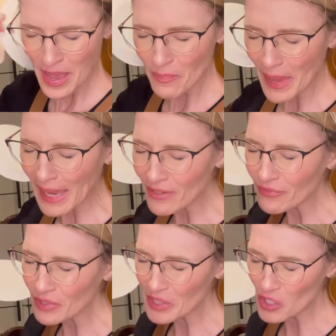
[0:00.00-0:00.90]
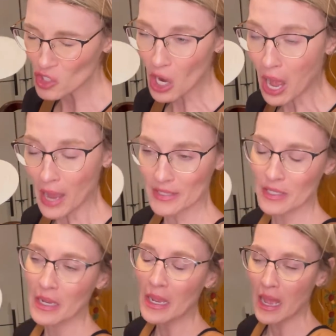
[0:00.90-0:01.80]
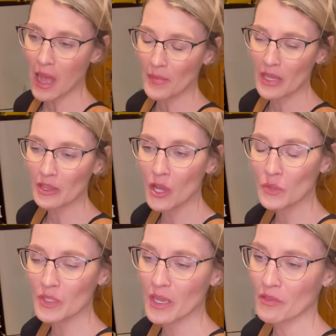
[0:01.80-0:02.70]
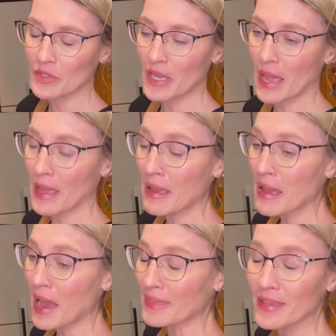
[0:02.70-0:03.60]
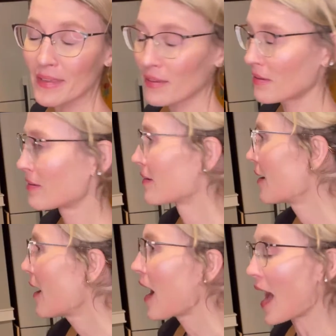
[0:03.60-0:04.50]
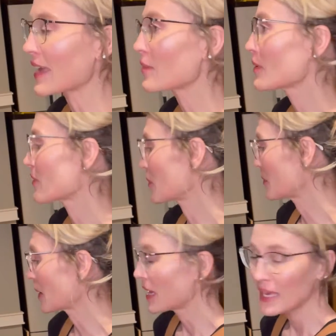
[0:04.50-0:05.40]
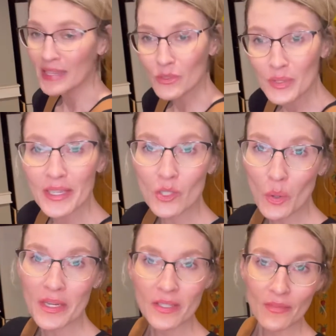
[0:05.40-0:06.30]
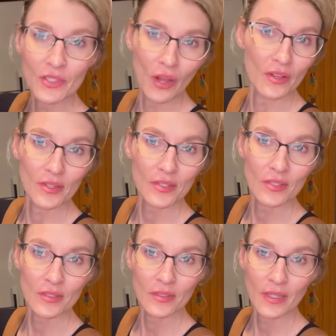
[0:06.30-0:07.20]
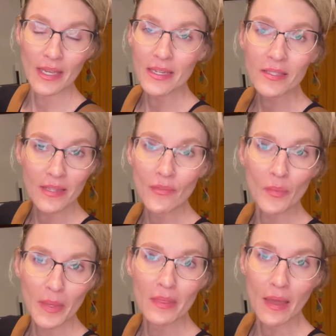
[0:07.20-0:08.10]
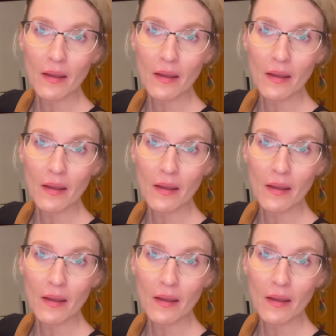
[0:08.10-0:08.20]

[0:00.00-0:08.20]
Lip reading: painfully shocked, at Lowe's the other day. I can't believe this was like $27. It has never been that